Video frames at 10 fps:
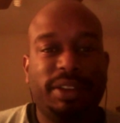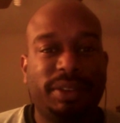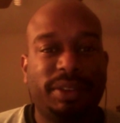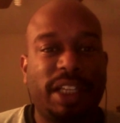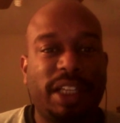
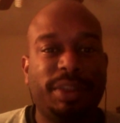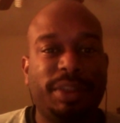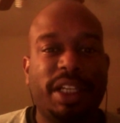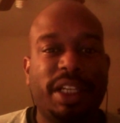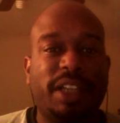socks to be
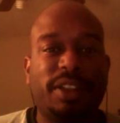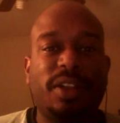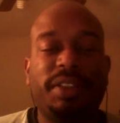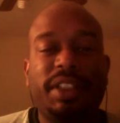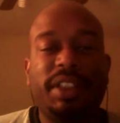knocked
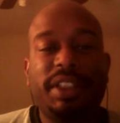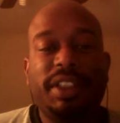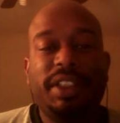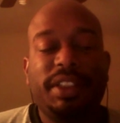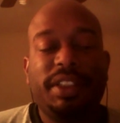off
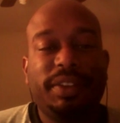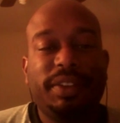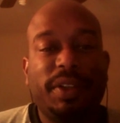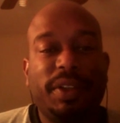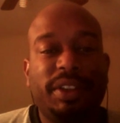as
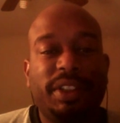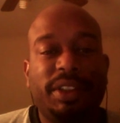far as,